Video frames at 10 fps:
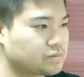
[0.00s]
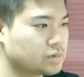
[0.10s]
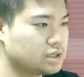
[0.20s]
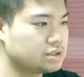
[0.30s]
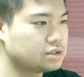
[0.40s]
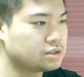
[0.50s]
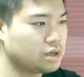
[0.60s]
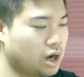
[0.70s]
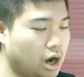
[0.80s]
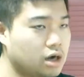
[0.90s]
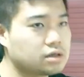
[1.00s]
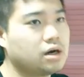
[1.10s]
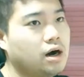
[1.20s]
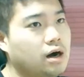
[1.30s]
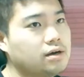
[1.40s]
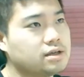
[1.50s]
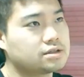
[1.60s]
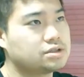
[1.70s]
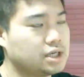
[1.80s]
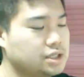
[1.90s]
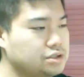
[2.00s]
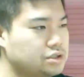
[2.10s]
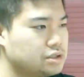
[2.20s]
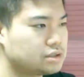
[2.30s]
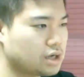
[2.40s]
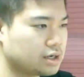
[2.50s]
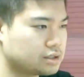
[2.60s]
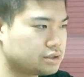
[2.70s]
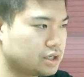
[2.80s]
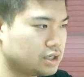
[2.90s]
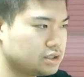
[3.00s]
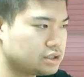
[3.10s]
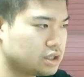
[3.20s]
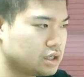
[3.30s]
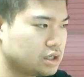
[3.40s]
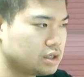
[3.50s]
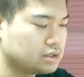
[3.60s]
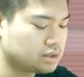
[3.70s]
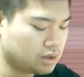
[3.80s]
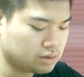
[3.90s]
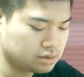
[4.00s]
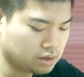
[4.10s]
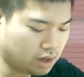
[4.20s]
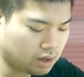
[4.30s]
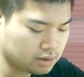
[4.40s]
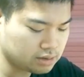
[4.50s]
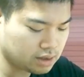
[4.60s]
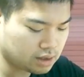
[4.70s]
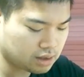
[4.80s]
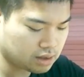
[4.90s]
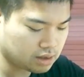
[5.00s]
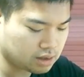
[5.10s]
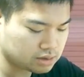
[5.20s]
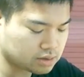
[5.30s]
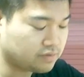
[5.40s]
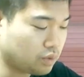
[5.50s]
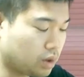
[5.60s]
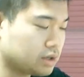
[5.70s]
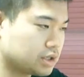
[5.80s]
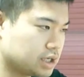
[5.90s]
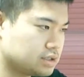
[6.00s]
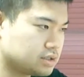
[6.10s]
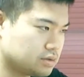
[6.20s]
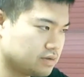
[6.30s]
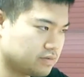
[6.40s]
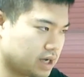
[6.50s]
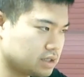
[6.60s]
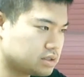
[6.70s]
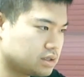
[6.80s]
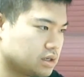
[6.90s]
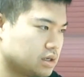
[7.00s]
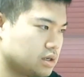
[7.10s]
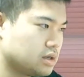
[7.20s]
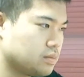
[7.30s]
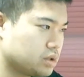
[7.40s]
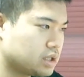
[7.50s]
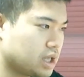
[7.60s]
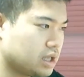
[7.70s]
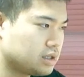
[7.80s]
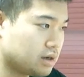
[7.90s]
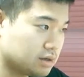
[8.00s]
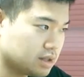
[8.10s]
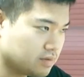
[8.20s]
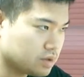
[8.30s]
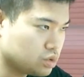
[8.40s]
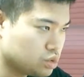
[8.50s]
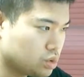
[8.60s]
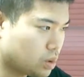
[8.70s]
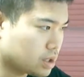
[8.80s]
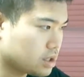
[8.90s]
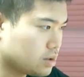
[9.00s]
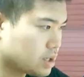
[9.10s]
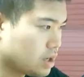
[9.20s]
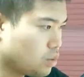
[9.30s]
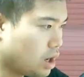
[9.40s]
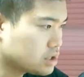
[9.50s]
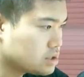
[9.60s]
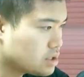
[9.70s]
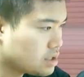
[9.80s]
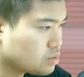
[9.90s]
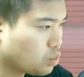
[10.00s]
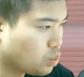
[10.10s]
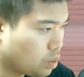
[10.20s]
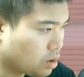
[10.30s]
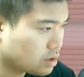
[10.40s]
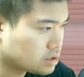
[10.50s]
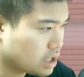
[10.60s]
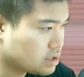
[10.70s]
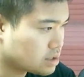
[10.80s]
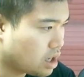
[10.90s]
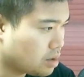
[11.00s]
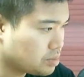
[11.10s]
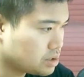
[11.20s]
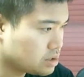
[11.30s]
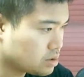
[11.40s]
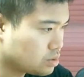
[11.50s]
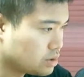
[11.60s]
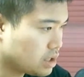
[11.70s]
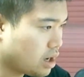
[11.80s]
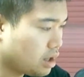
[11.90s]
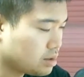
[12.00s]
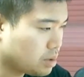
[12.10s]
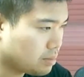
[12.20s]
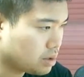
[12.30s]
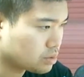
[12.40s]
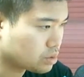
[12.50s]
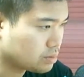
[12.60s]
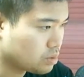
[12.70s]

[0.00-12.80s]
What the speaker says: in Hong Kong stock exchange. So so foreigner can still invest, but then they're living in New York. Okay, Washington has warned Chinese companies, including Alibaba Group, the